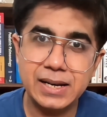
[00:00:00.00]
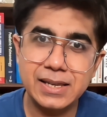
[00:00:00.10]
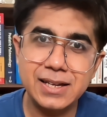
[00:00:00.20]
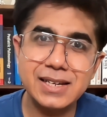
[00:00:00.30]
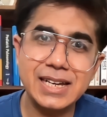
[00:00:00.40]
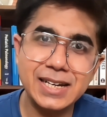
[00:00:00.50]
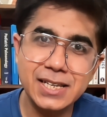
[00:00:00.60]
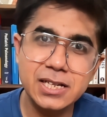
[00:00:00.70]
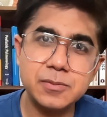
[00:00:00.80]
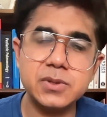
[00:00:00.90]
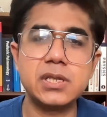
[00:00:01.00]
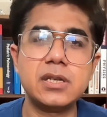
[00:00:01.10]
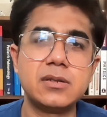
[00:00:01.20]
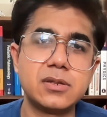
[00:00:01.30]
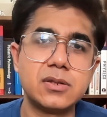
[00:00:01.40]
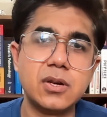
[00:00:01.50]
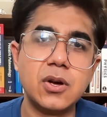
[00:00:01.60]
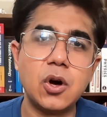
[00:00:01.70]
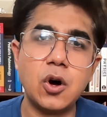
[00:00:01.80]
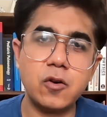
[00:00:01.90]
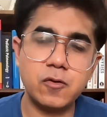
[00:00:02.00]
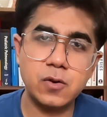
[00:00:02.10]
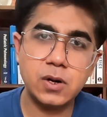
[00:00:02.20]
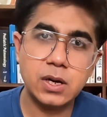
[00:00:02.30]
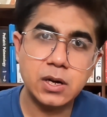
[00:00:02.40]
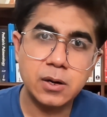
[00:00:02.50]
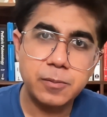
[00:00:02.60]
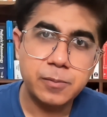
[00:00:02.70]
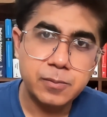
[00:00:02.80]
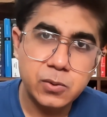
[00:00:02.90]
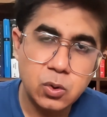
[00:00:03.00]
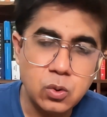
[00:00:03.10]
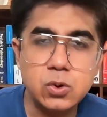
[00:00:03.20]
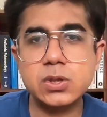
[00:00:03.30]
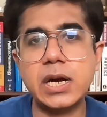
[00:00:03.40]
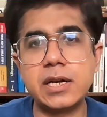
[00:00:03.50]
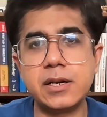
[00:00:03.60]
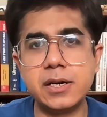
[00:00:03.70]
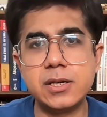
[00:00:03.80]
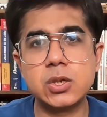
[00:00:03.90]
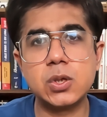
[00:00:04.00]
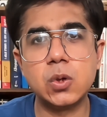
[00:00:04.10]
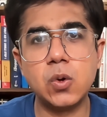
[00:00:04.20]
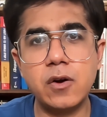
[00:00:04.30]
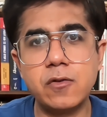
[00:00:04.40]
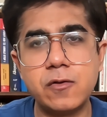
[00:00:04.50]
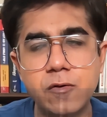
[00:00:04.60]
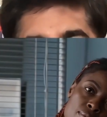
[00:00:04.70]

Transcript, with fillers: And they are eating up seats of those candidates who have